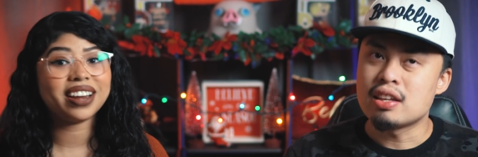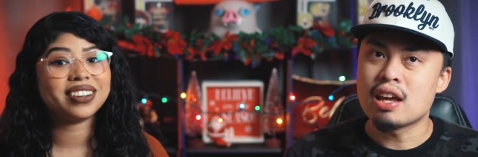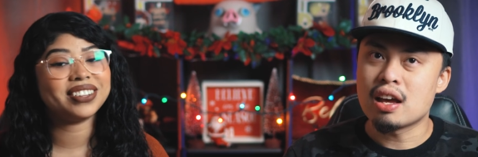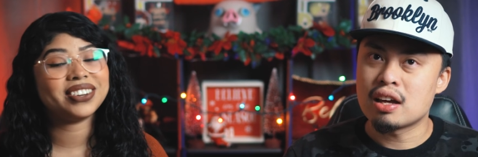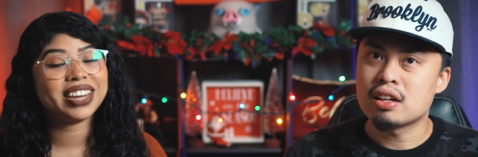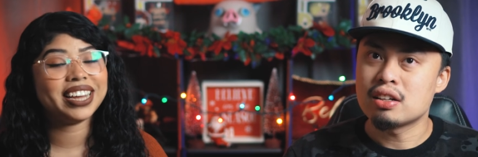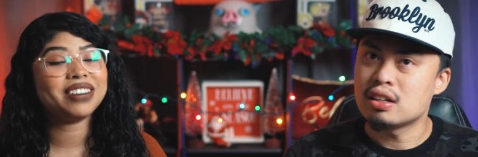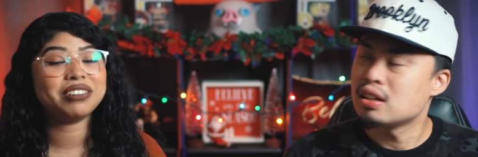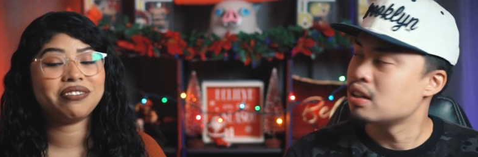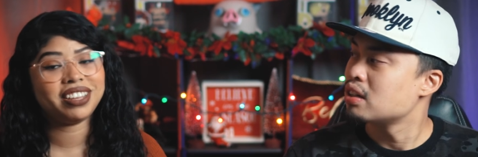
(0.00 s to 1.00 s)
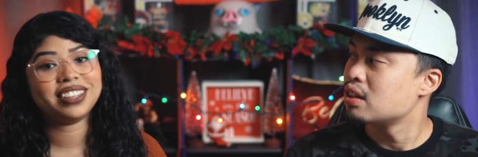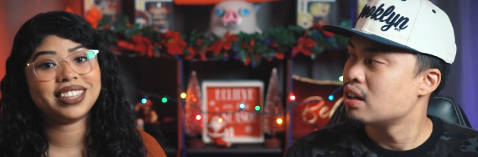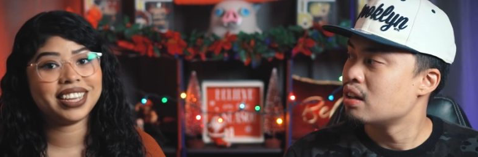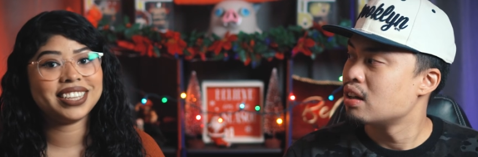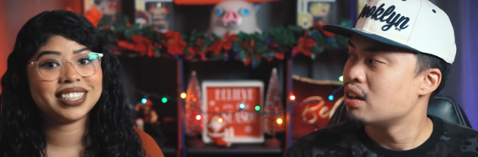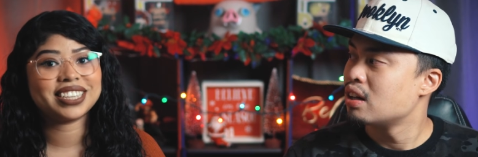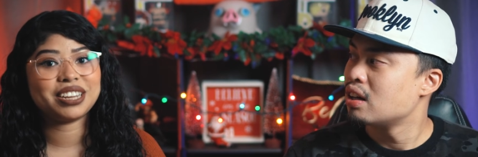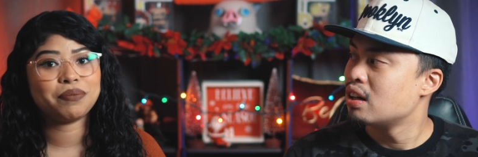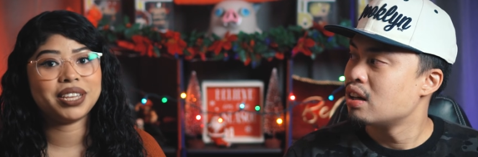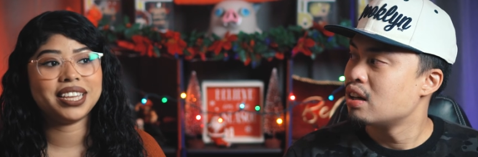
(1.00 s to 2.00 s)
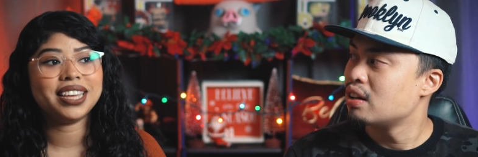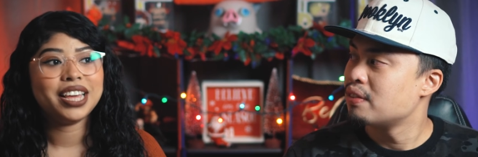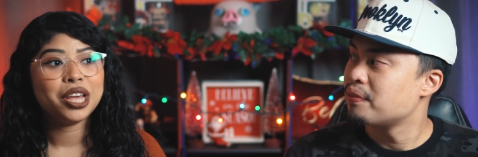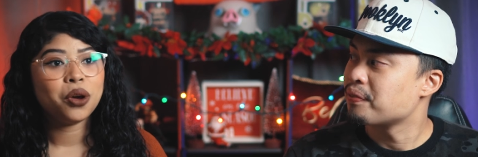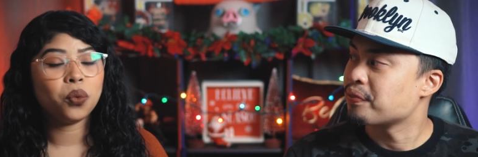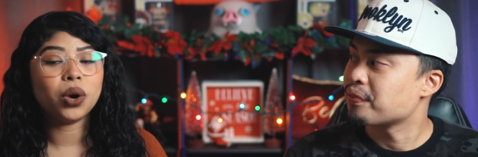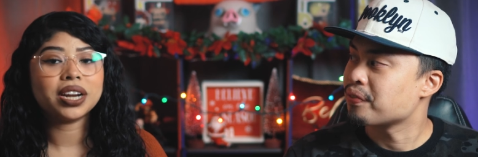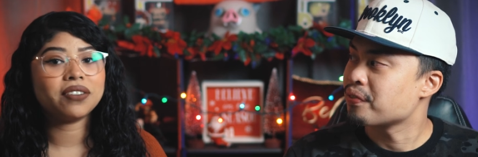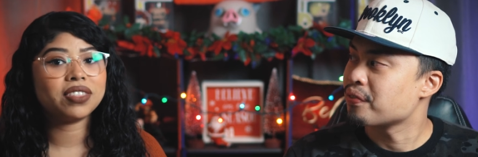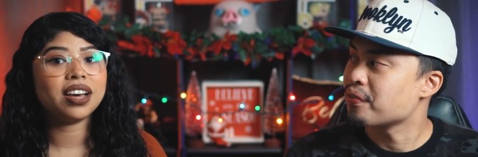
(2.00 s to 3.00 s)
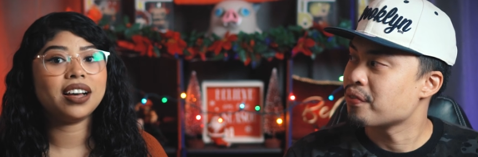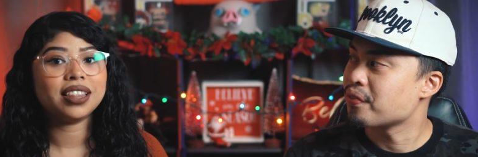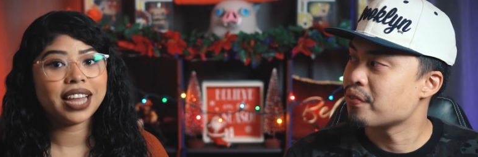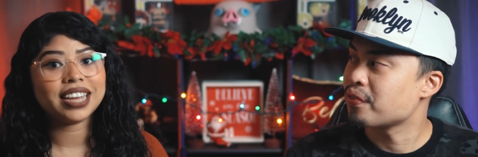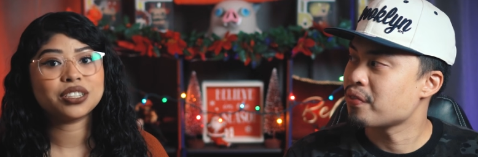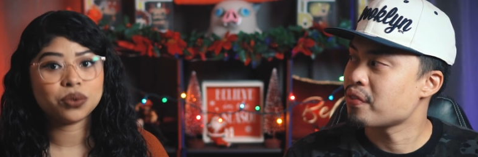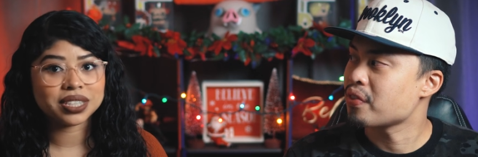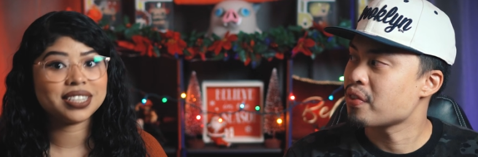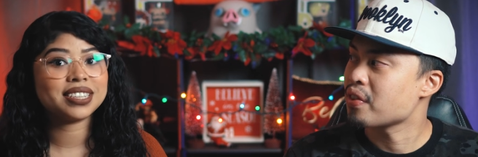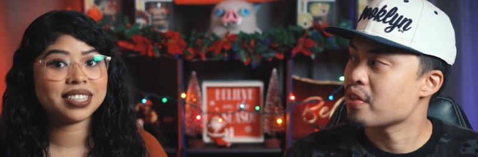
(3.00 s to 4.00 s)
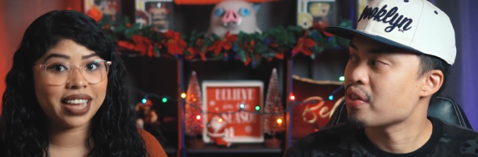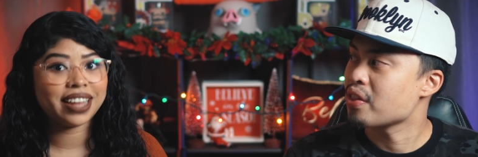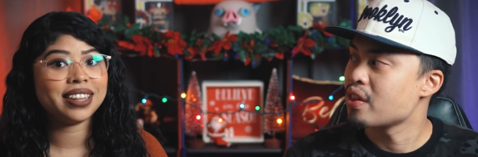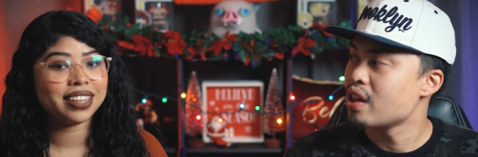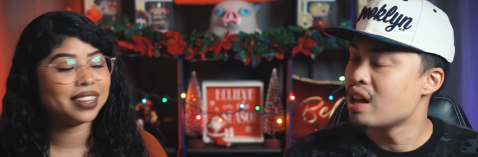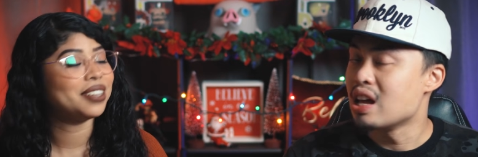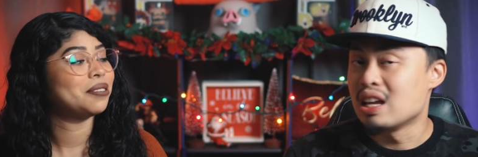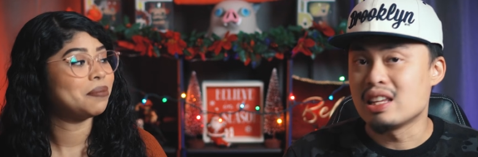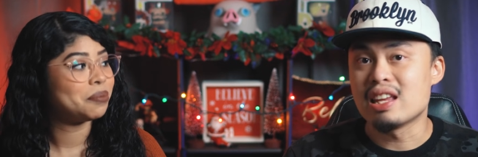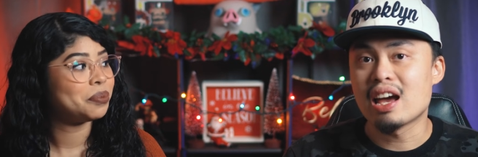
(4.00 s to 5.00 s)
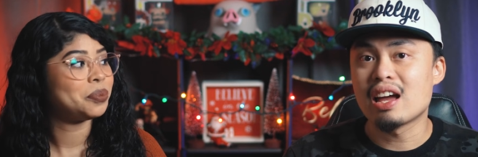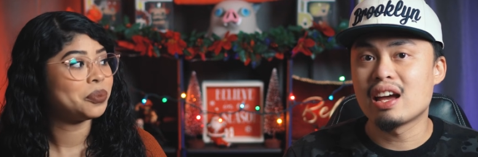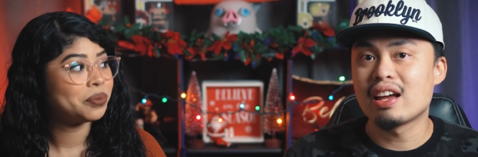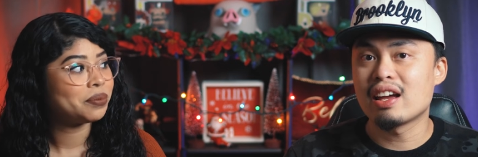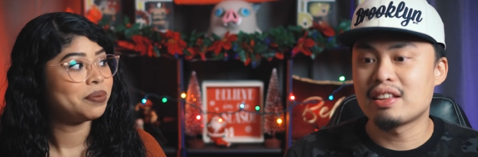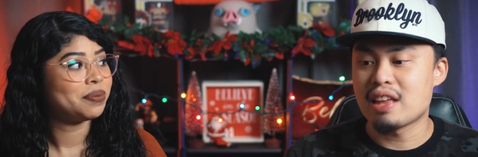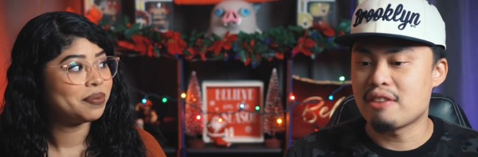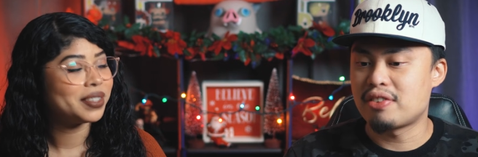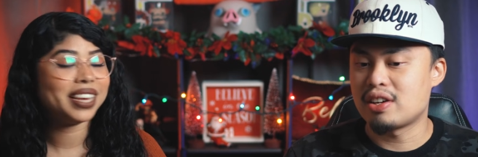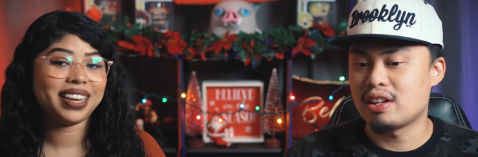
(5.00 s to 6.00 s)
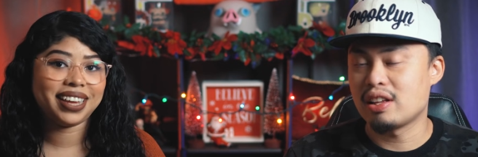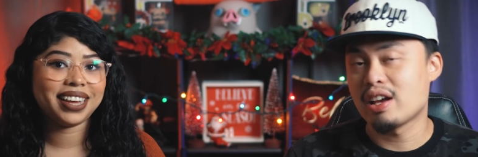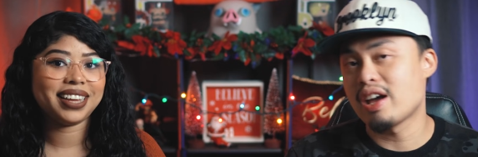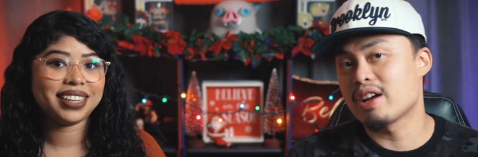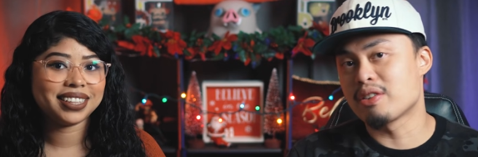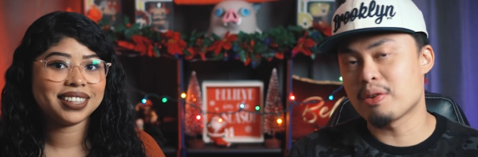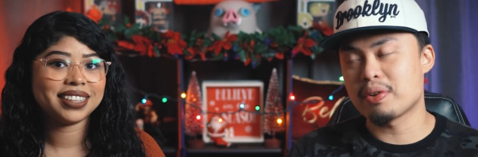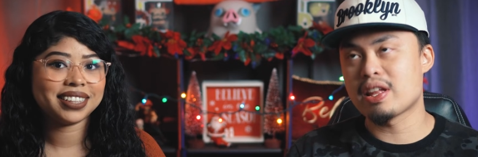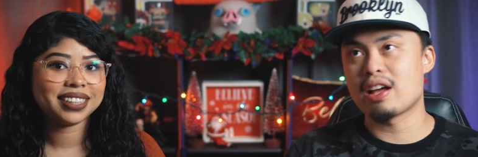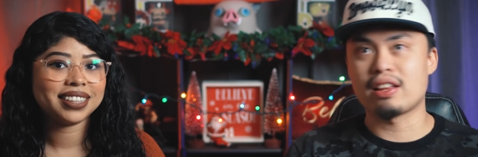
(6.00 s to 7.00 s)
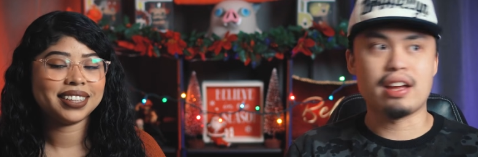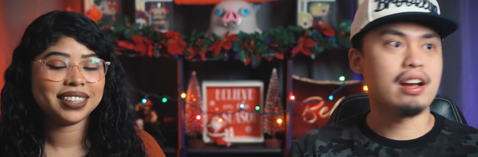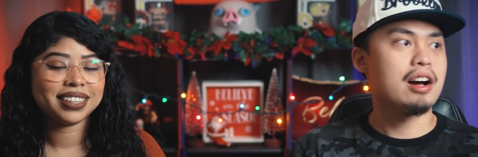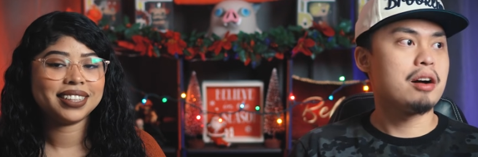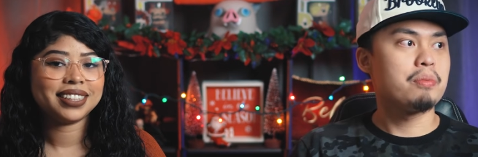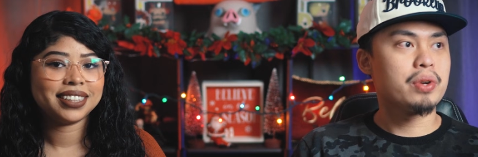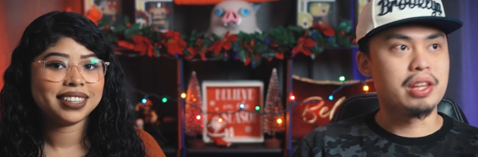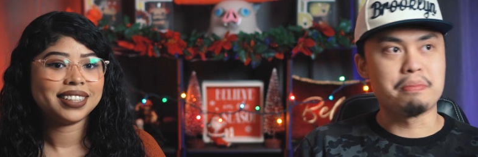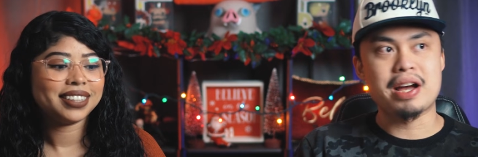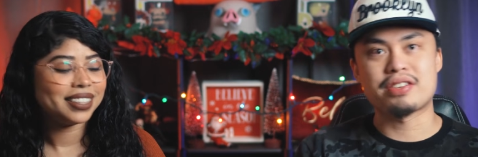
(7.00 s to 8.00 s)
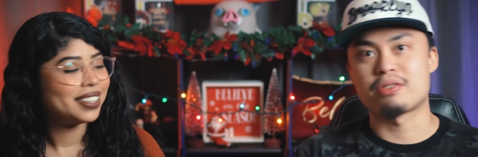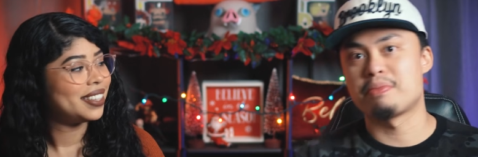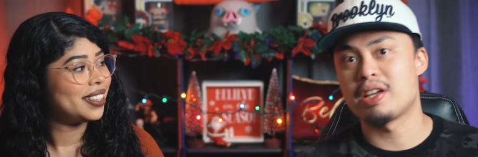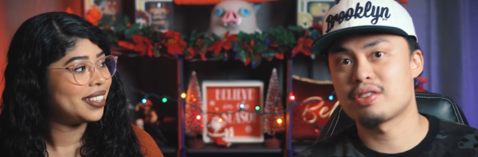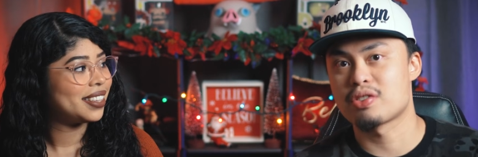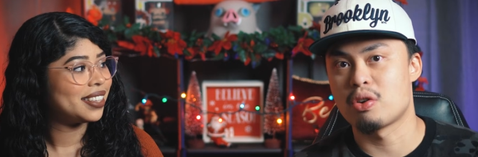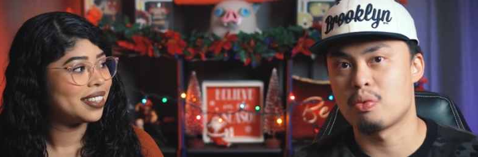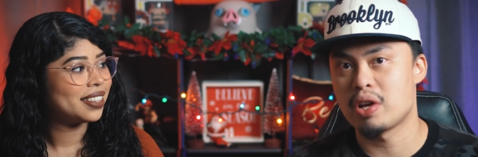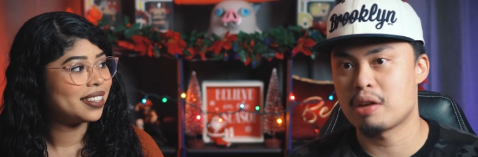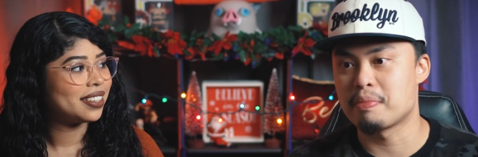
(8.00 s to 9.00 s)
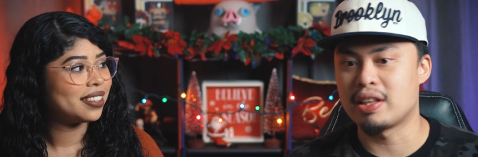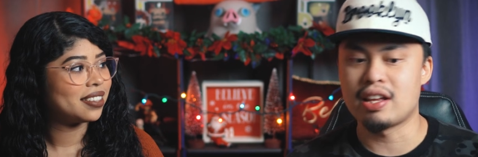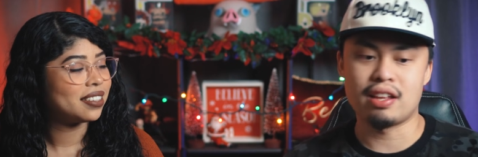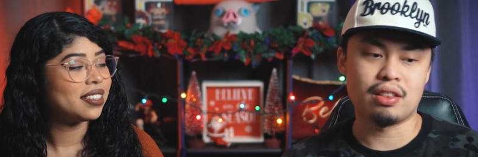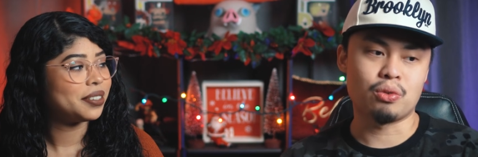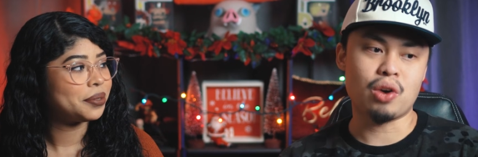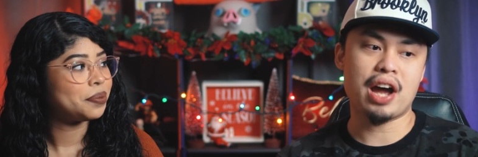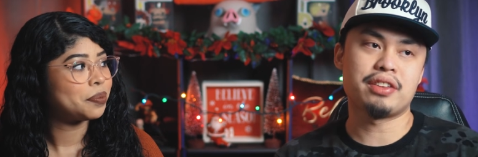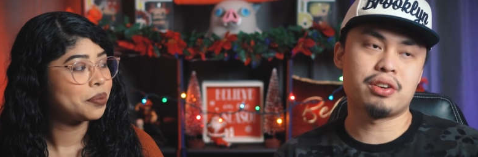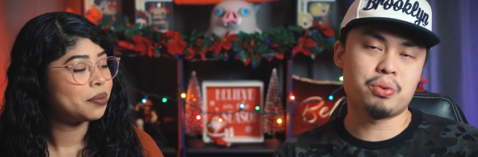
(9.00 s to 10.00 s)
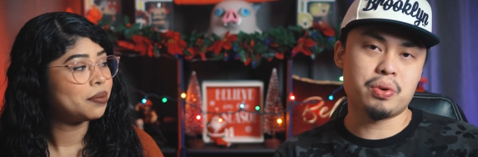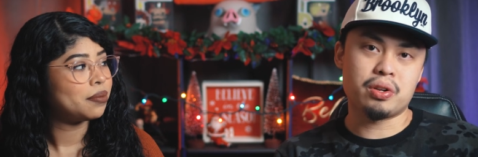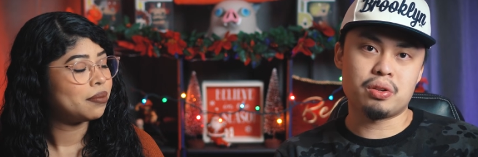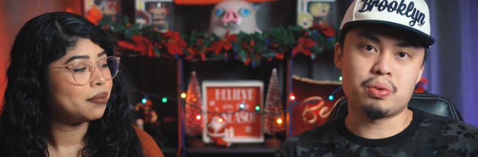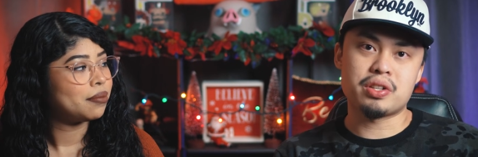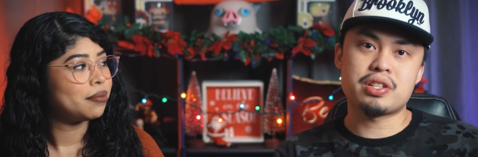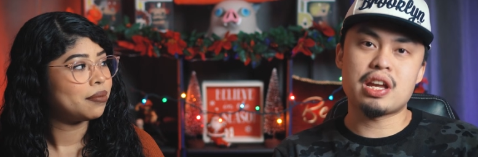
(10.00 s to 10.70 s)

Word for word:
Speaker 1: I don't know. I have a feeling like he's gonna be one of the last ones standing.
Speaker 2: Yeah, yeah, yeah, definitely. Yeah. I agree with that. Like um, with the master being so weak, but then Rider will will